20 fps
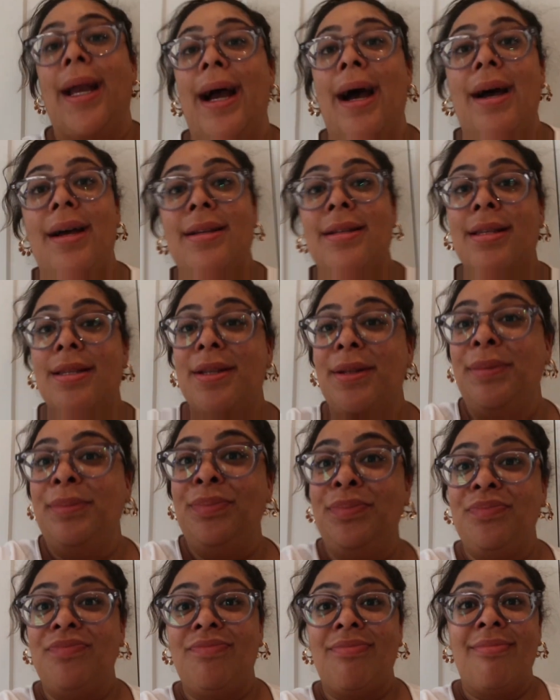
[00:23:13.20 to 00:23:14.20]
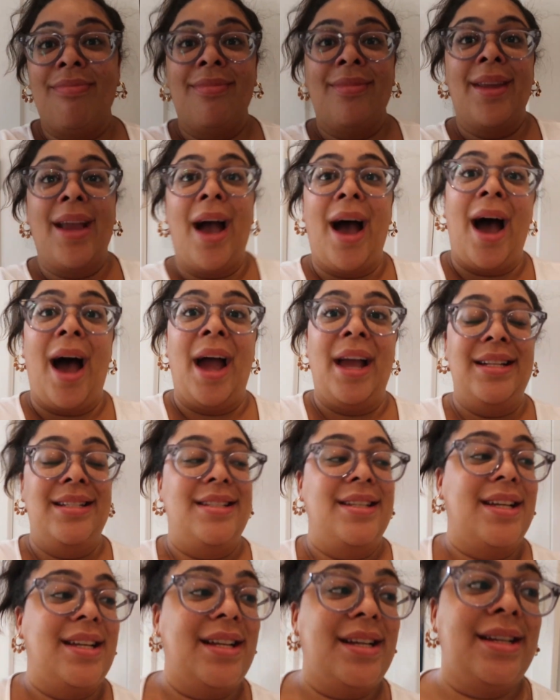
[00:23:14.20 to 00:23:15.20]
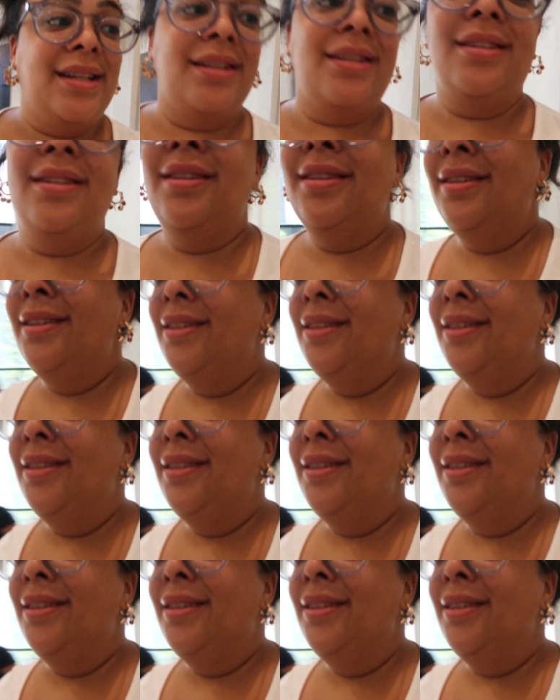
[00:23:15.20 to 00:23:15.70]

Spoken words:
guys, I did it.